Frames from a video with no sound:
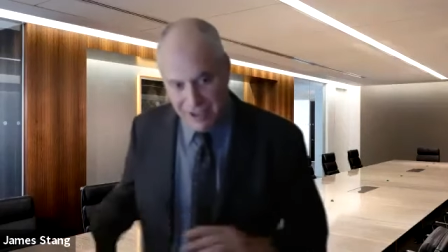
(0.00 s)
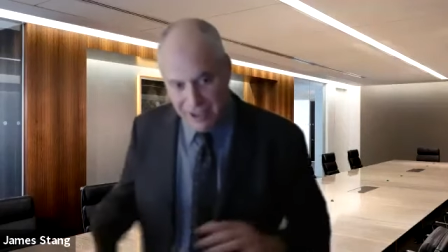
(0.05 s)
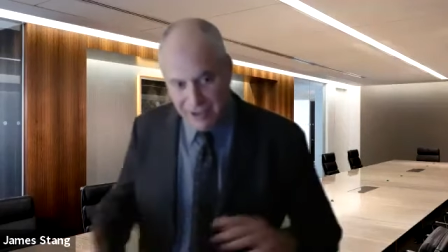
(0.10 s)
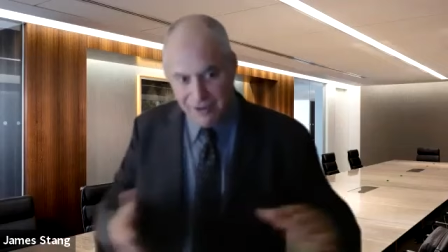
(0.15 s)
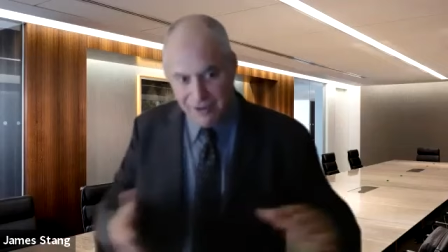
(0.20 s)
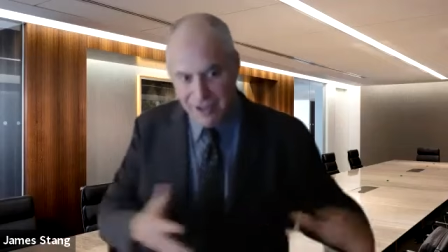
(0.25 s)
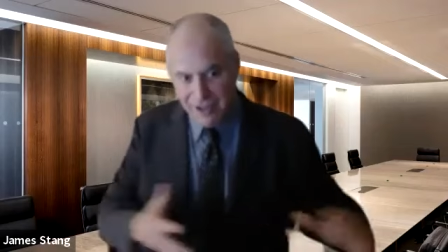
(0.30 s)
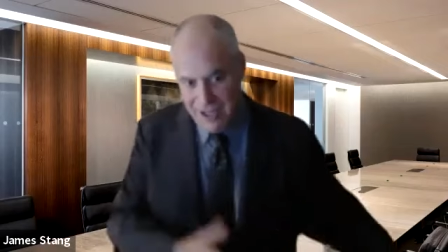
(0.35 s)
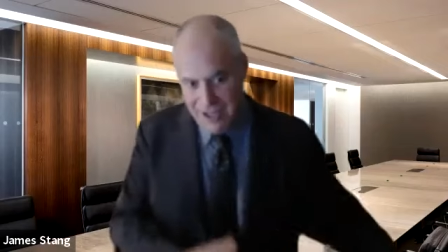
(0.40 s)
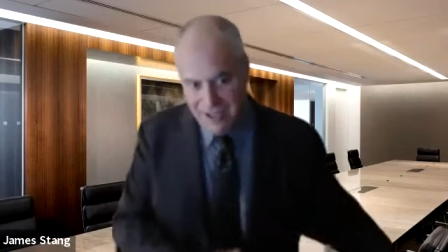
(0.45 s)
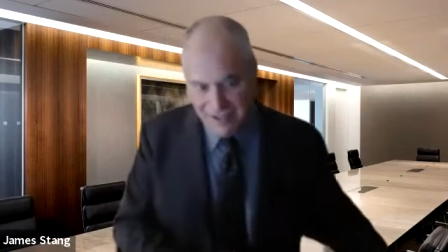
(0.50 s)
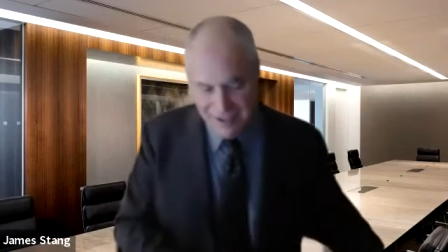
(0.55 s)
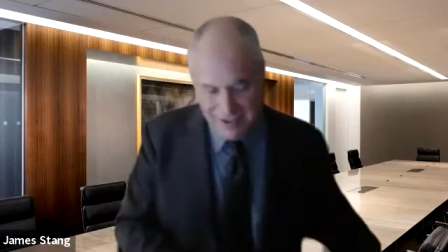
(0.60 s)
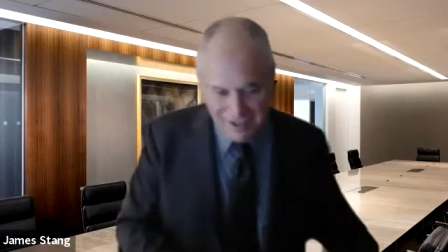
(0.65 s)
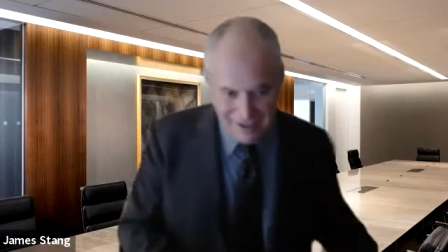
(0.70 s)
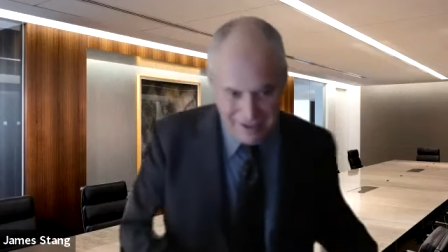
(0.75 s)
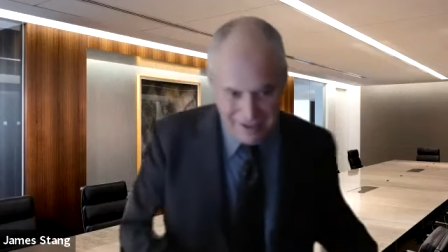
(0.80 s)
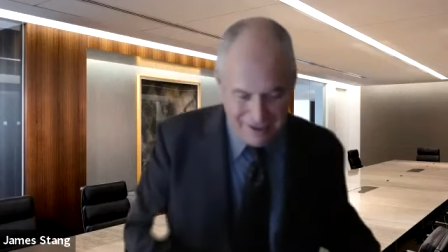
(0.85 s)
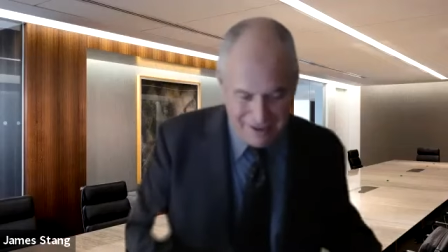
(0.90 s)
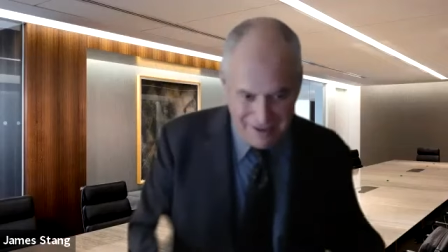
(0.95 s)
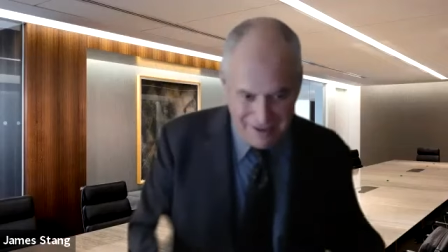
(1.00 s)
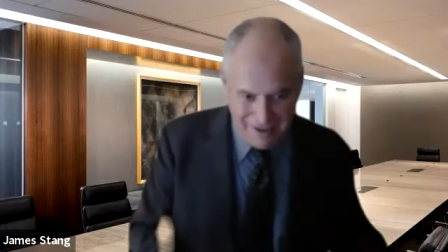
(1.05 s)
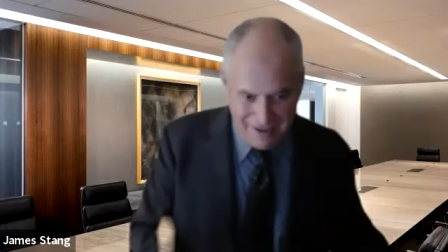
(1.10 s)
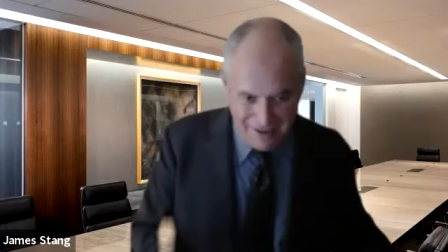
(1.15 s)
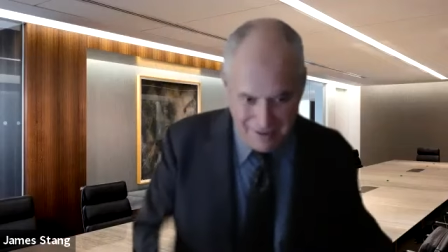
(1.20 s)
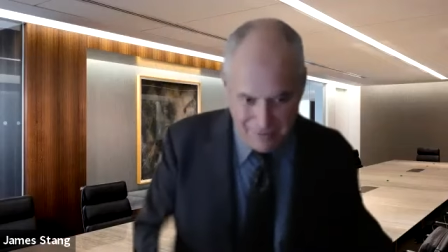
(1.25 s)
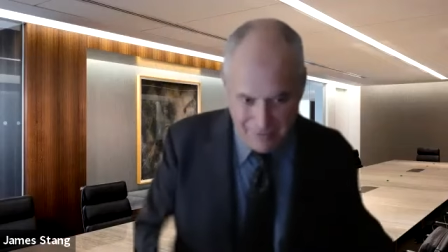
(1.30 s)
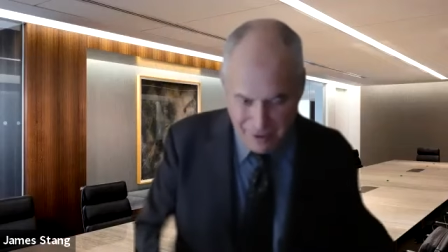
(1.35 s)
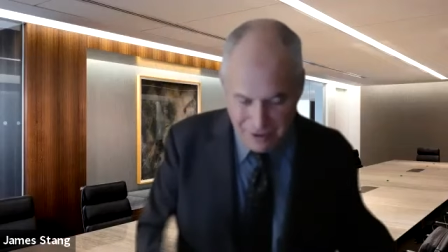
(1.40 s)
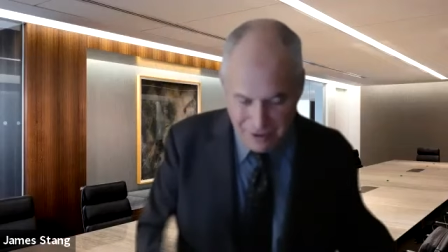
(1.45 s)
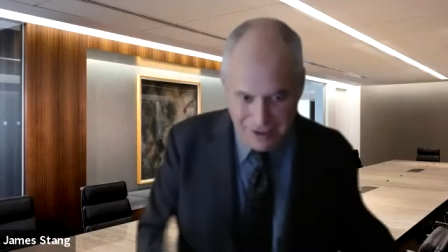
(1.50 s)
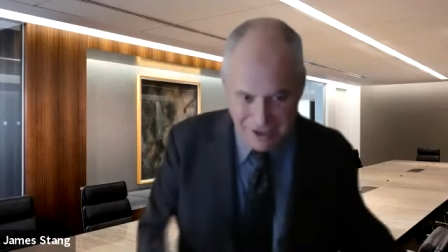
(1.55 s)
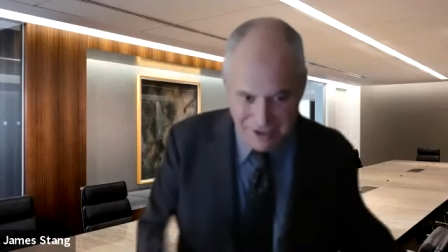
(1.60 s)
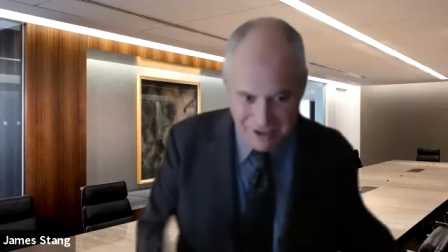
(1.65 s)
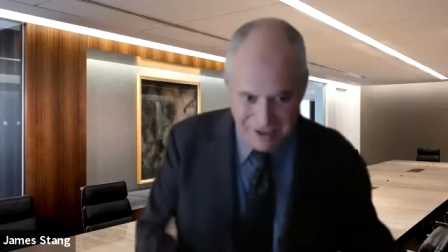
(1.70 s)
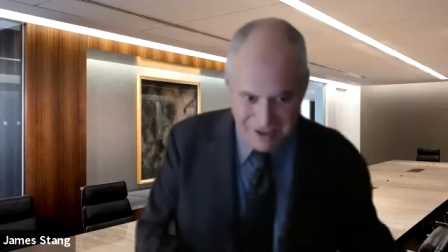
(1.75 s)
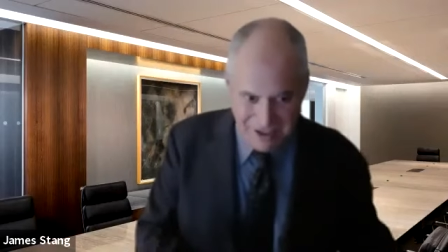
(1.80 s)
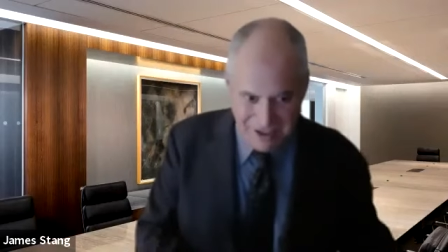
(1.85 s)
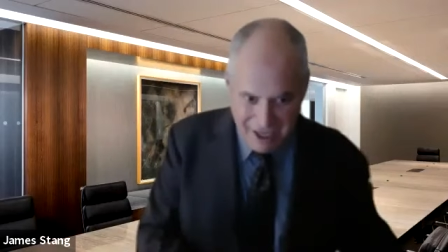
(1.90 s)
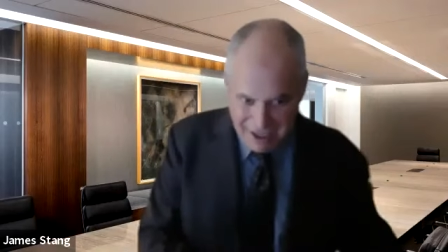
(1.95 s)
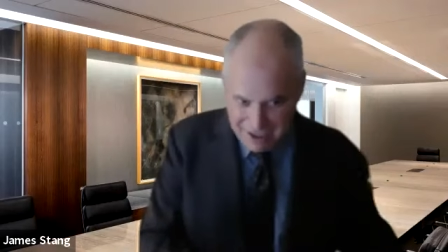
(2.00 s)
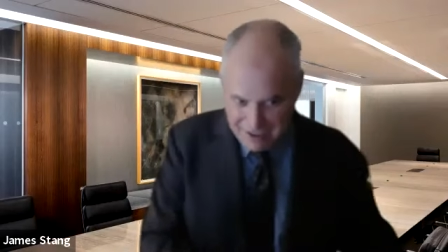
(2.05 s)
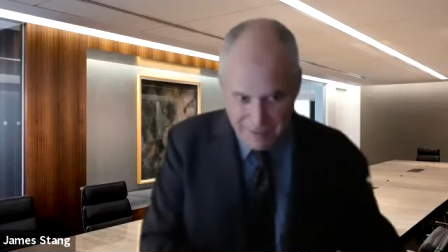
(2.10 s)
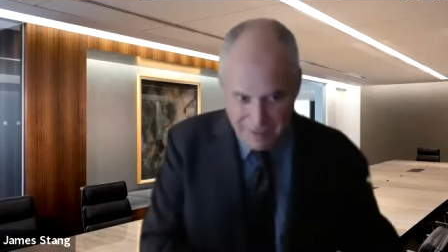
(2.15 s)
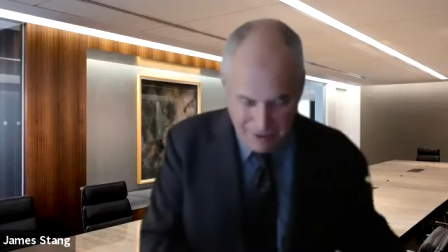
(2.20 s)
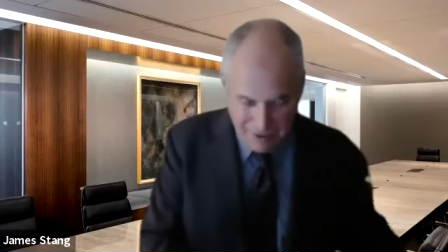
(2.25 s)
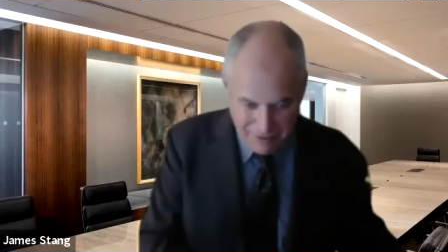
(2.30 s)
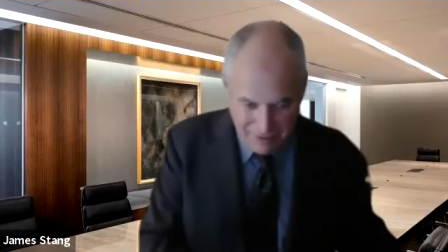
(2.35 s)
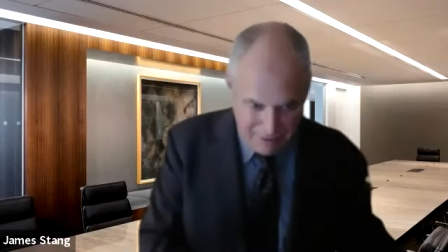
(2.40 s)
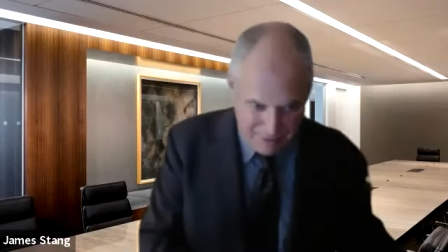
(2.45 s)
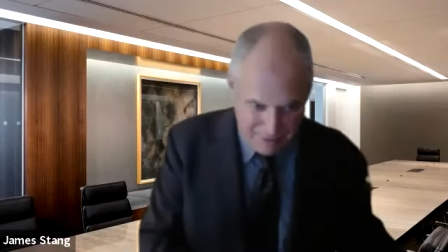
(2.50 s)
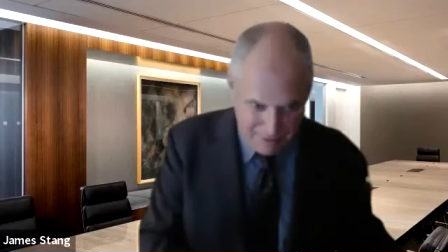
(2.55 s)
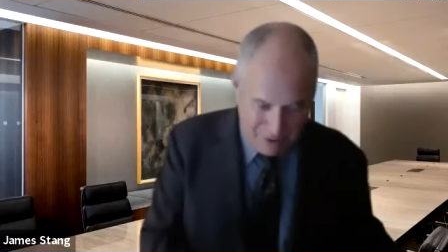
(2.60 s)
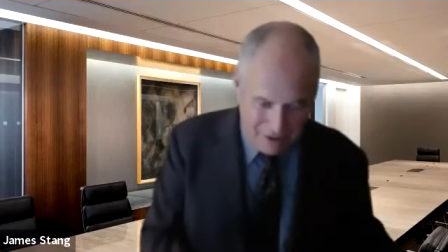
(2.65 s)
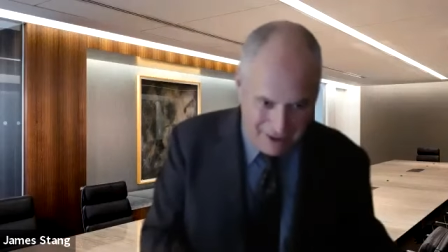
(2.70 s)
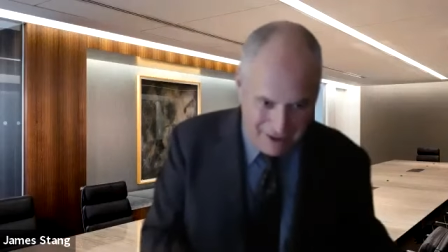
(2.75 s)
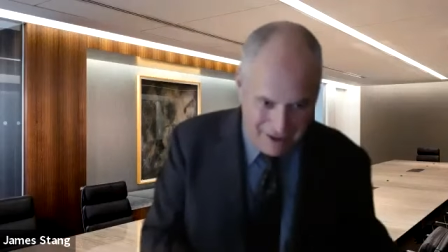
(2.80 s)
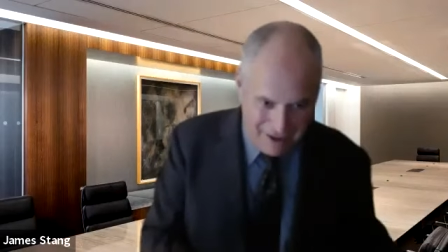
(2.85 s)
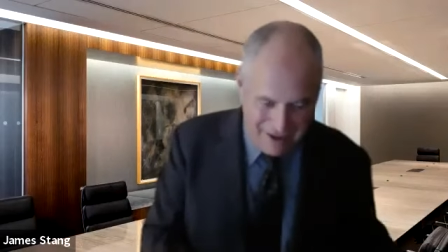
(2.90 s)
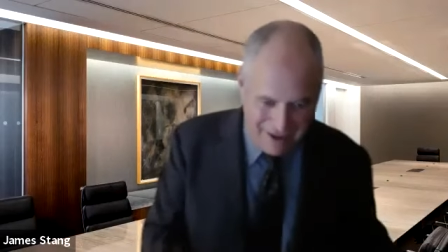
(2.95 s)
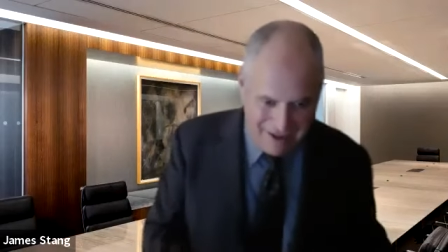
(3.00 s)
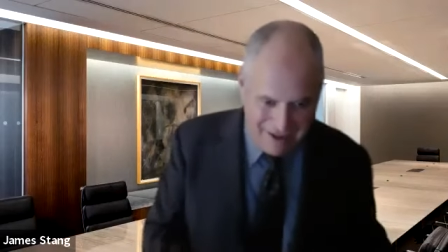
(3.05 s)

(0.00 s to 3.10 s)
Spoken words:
to the other guy's or person's expert report.